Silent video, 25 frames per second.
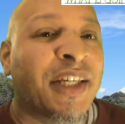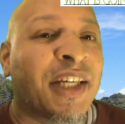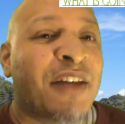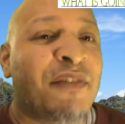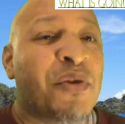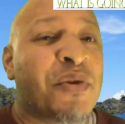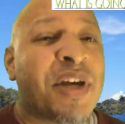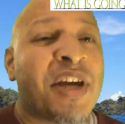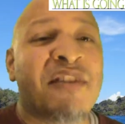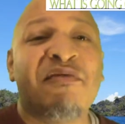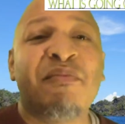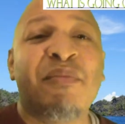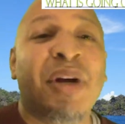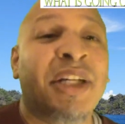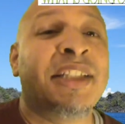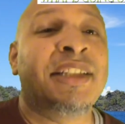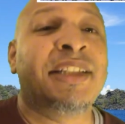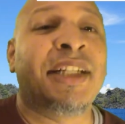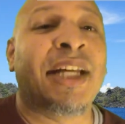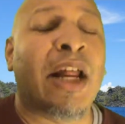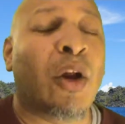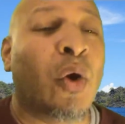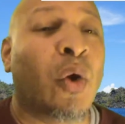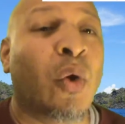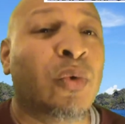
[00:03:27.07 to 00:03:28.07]
If you give money
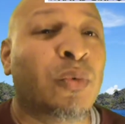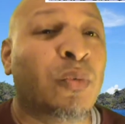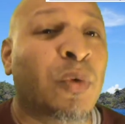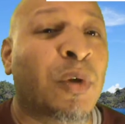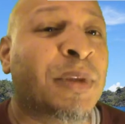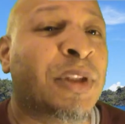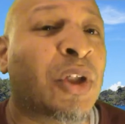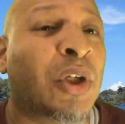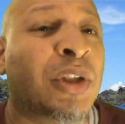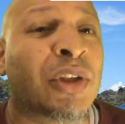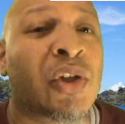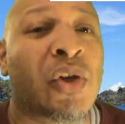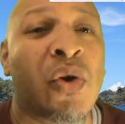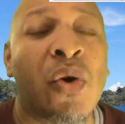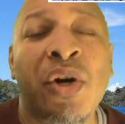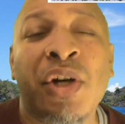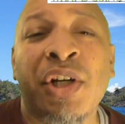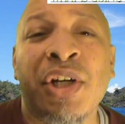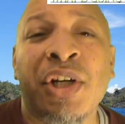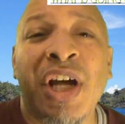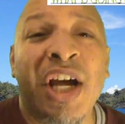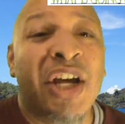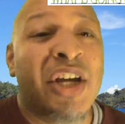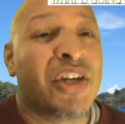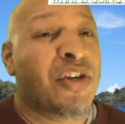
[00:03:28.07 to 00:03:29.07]
to that old woman on the
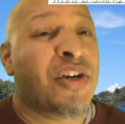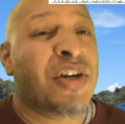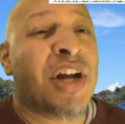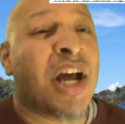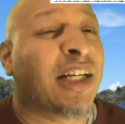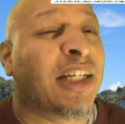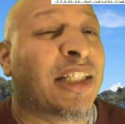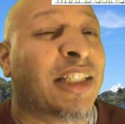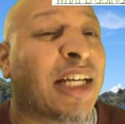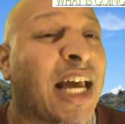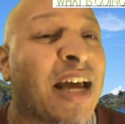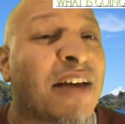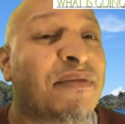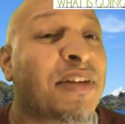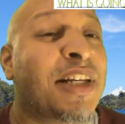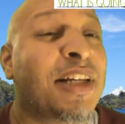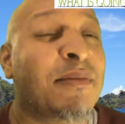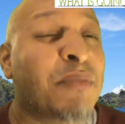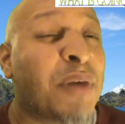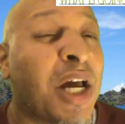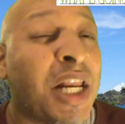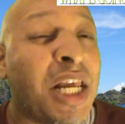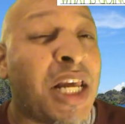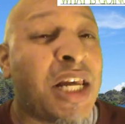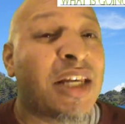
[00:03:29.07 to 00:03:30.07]
corner, you're not going to have any
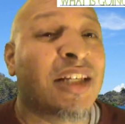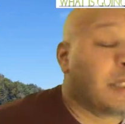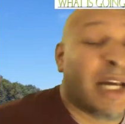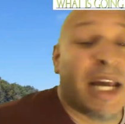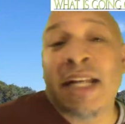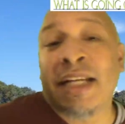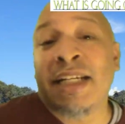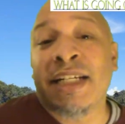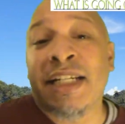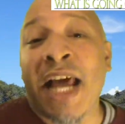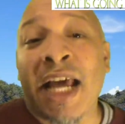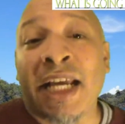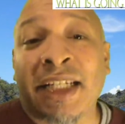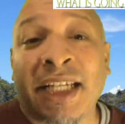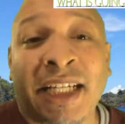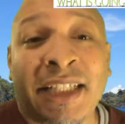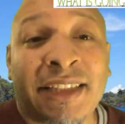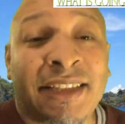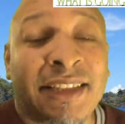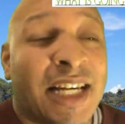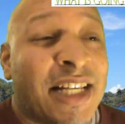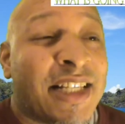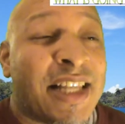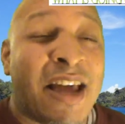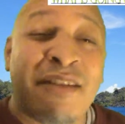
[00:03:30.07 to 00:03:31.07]
money. And in that
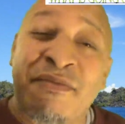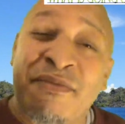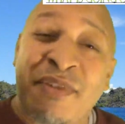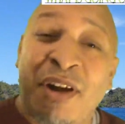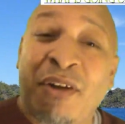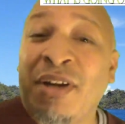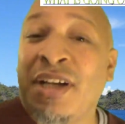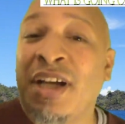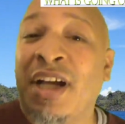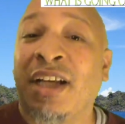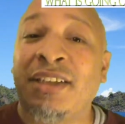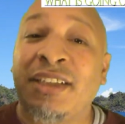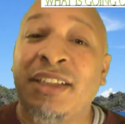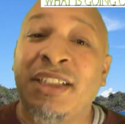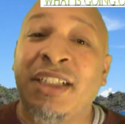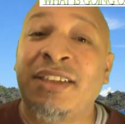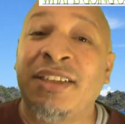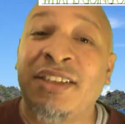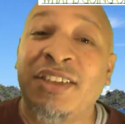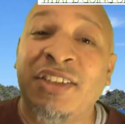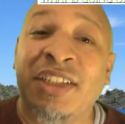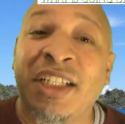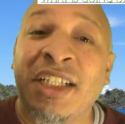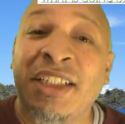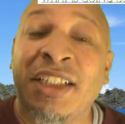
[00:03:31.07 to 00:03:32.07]
case, that very
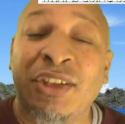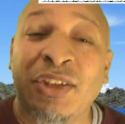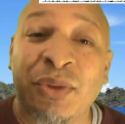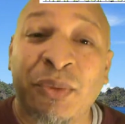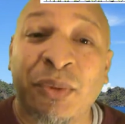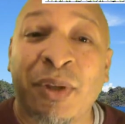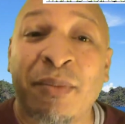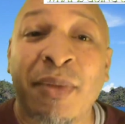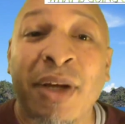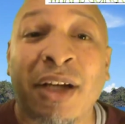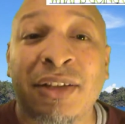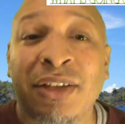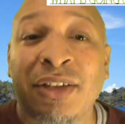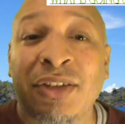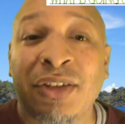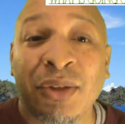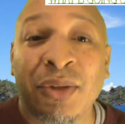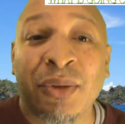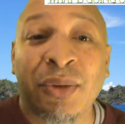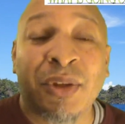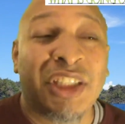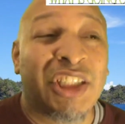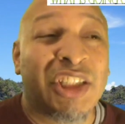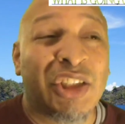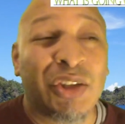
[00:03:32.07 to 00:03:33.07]
conscientious thing that you were about to
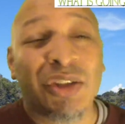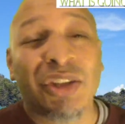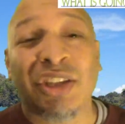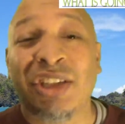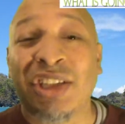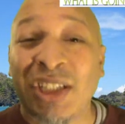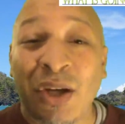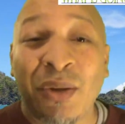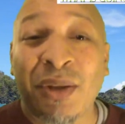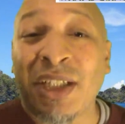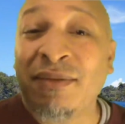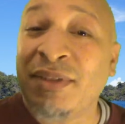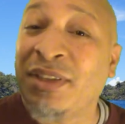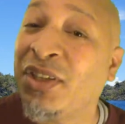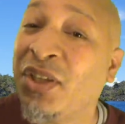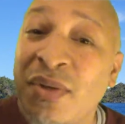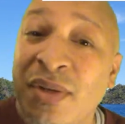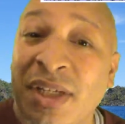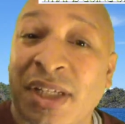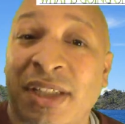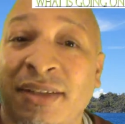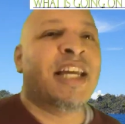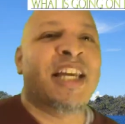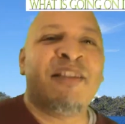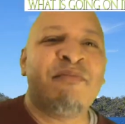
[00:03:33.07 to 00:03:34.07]
do, you just don't even do
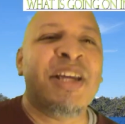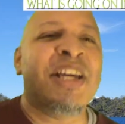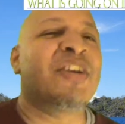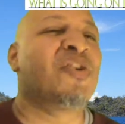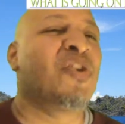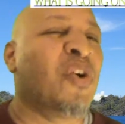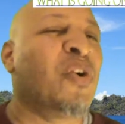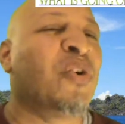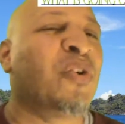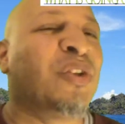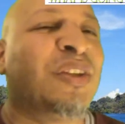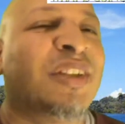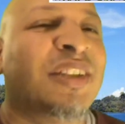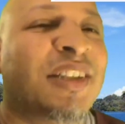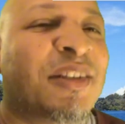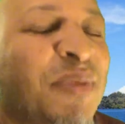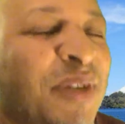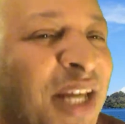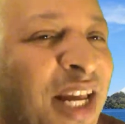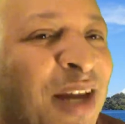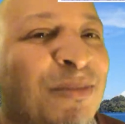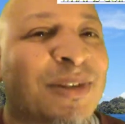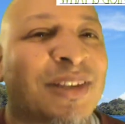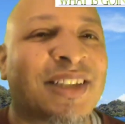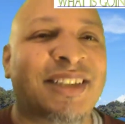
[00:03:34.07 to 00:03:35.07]
it. It'd be cool to
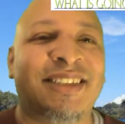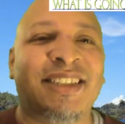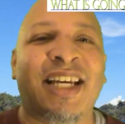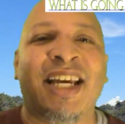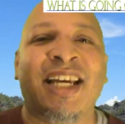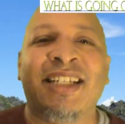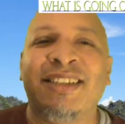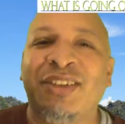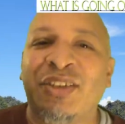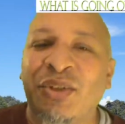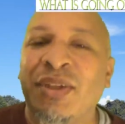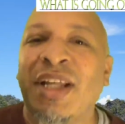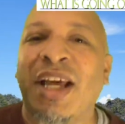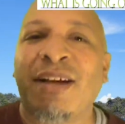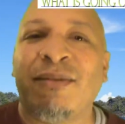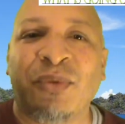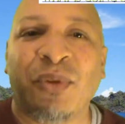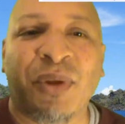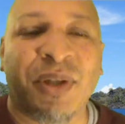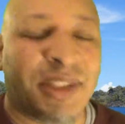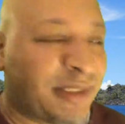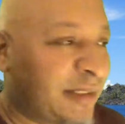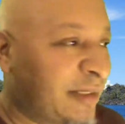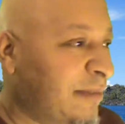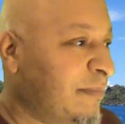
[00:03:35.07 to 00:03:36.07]
be able to say to that
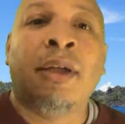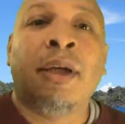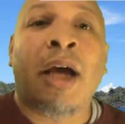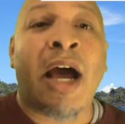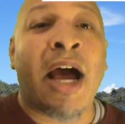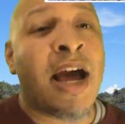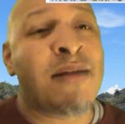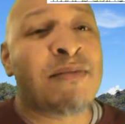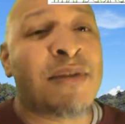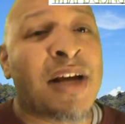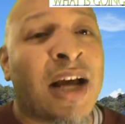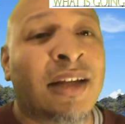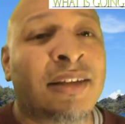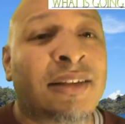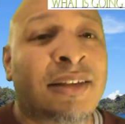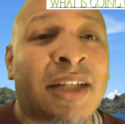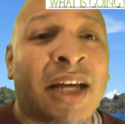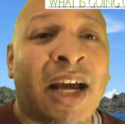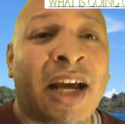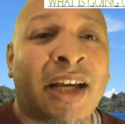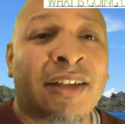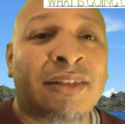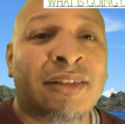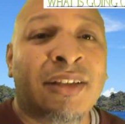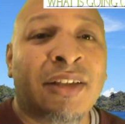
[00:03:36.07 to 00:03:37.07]
voice, I'm God's
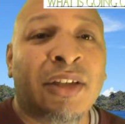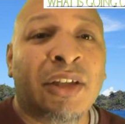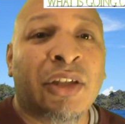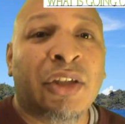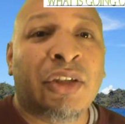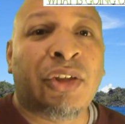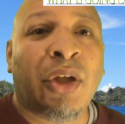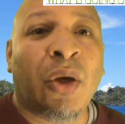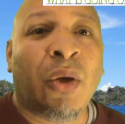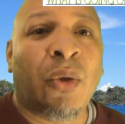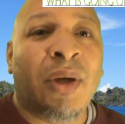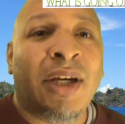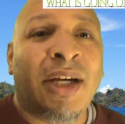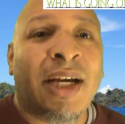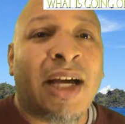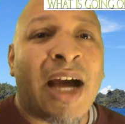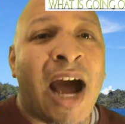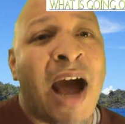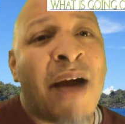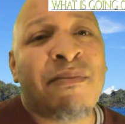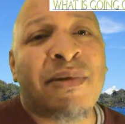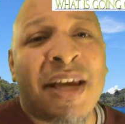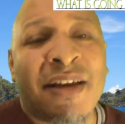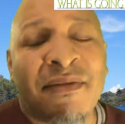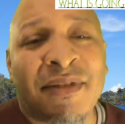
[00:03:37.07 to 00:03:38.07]
child. So
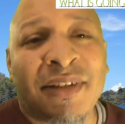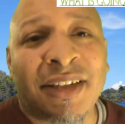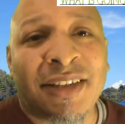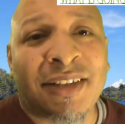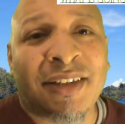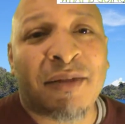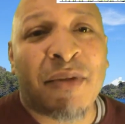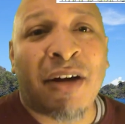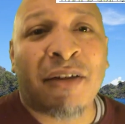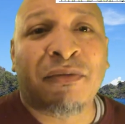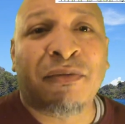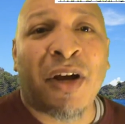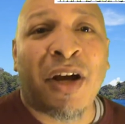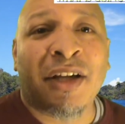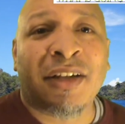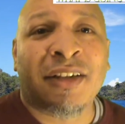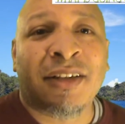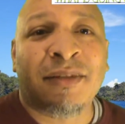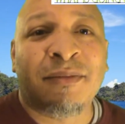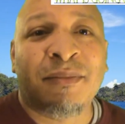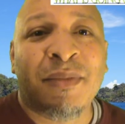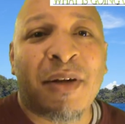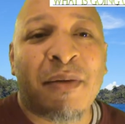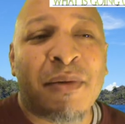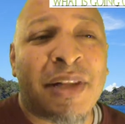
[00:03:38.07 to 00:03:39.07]
I'm giving this to my
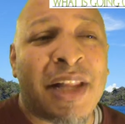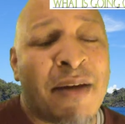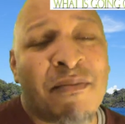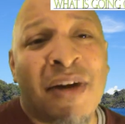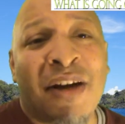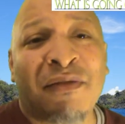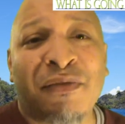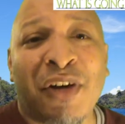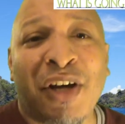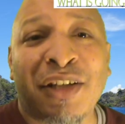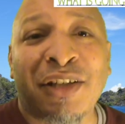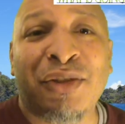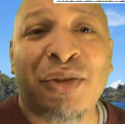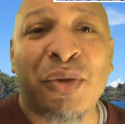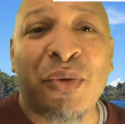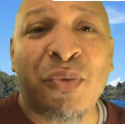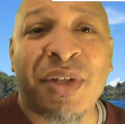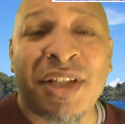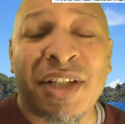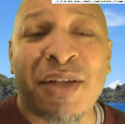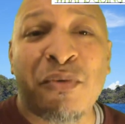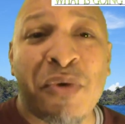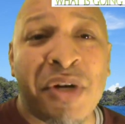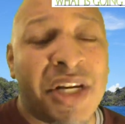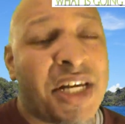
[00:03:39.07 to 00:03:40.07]
father. Let my father do
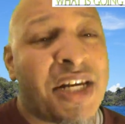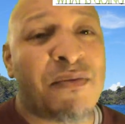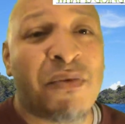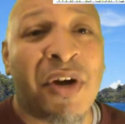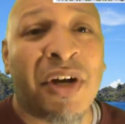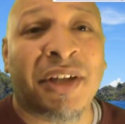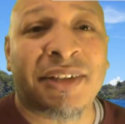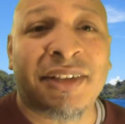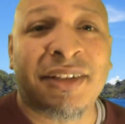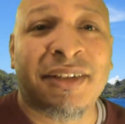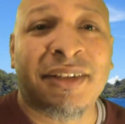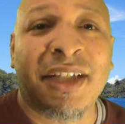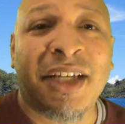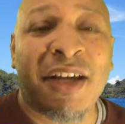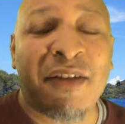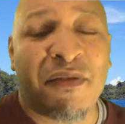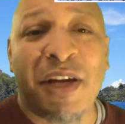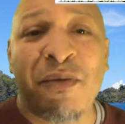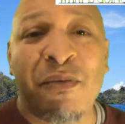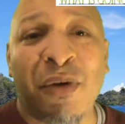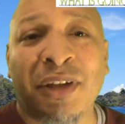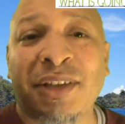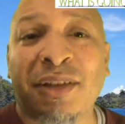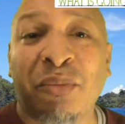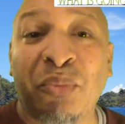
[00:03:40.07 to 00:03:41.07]
with it what he wants. If
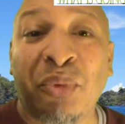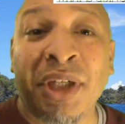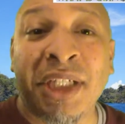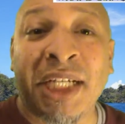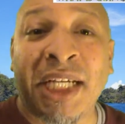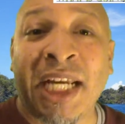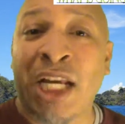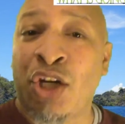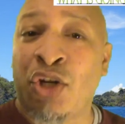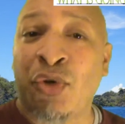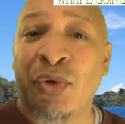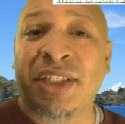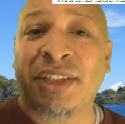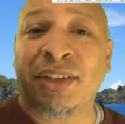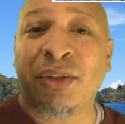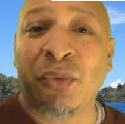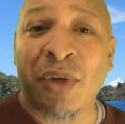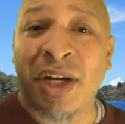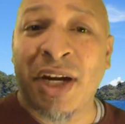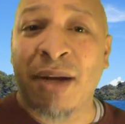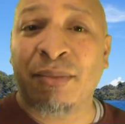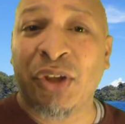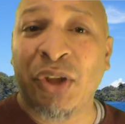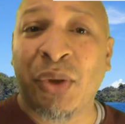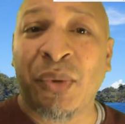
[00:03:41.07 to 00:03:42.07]
he wants to bring an increase to
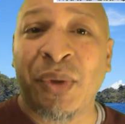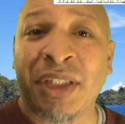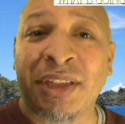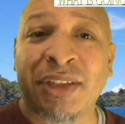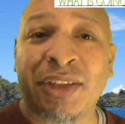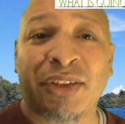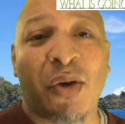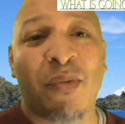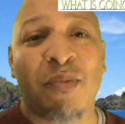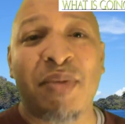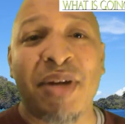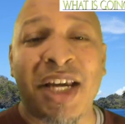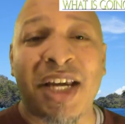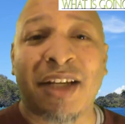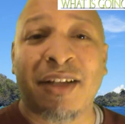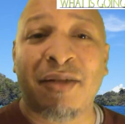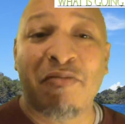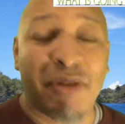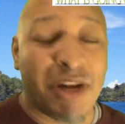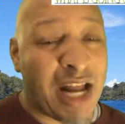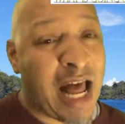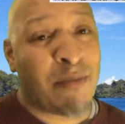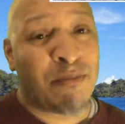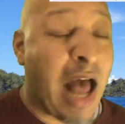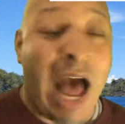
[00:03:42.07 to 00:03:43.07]
what I'm doing, so be it.
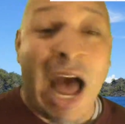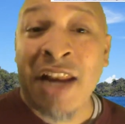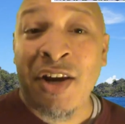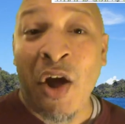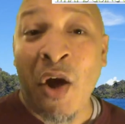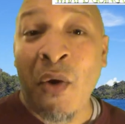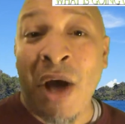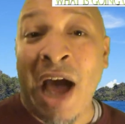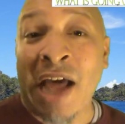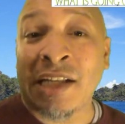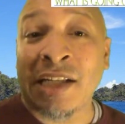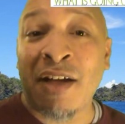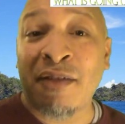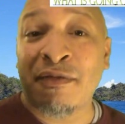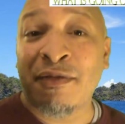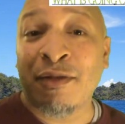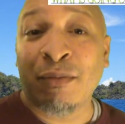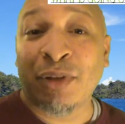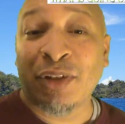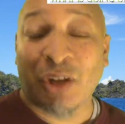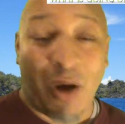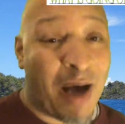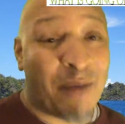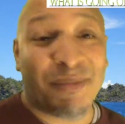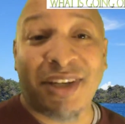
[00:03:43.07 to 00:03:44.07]
But I'm, i know I love
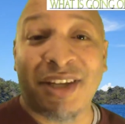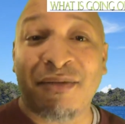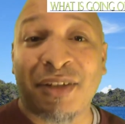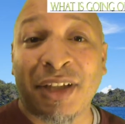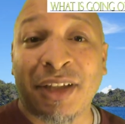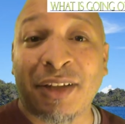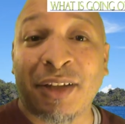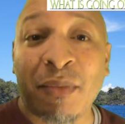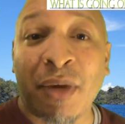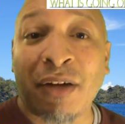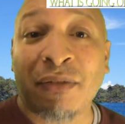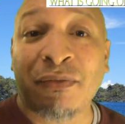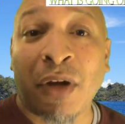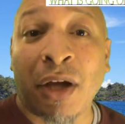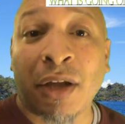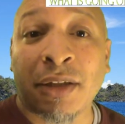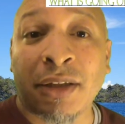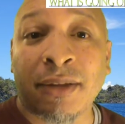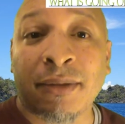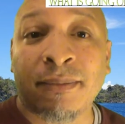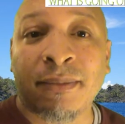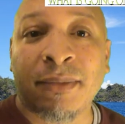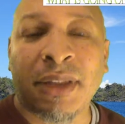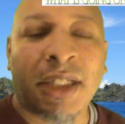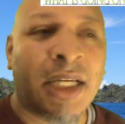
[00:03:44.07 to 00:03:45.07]
him, so I'm giving it to my father.